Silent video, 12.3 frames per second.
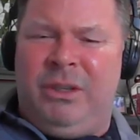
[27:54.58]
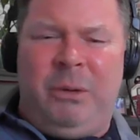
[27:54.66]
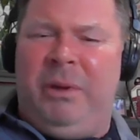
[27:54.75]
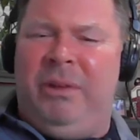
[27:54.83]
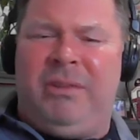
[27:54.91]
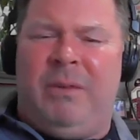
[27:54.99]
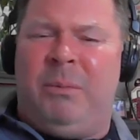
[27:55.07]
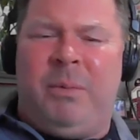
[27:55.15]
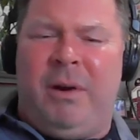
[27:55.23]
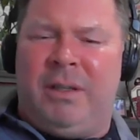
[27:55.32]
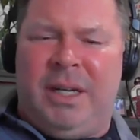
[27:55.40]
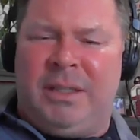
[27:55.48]
Nobody's ever
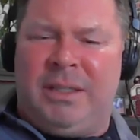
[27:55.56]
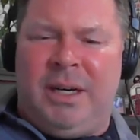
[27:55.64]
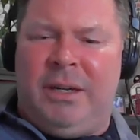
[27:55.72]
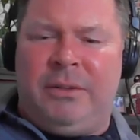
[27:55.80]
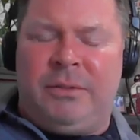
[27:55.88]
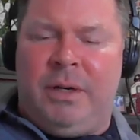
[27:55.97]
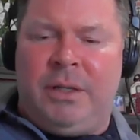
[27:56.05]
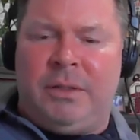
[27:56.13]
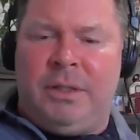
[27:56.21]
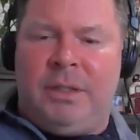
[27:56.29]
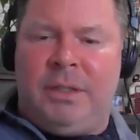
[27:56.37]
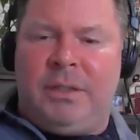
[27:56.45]
parked outside of this
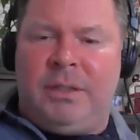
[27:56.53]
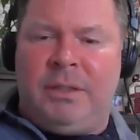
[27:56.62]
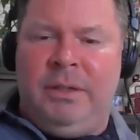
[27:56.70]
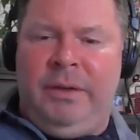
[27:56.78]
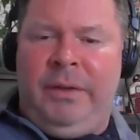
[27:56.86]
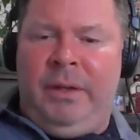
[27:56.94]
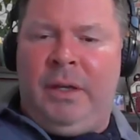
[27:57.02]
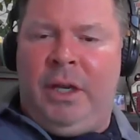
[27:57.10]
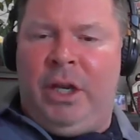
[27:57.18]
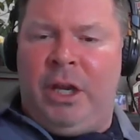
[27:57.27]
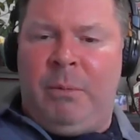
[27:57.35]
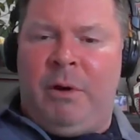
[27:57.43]
residence.
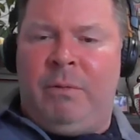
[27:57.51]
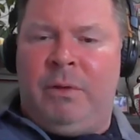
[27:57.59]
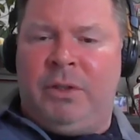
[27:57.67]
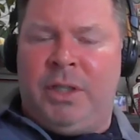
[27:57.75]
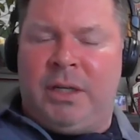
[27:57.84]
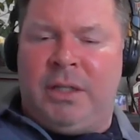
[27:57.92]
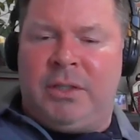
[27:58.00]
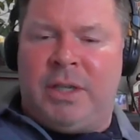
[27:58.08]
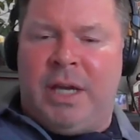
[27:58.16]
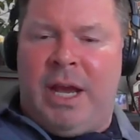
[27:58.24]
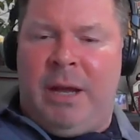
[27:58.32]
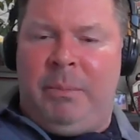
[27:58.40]
Can you come over and check
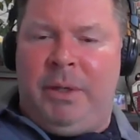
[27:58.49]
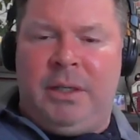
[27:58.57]
this out?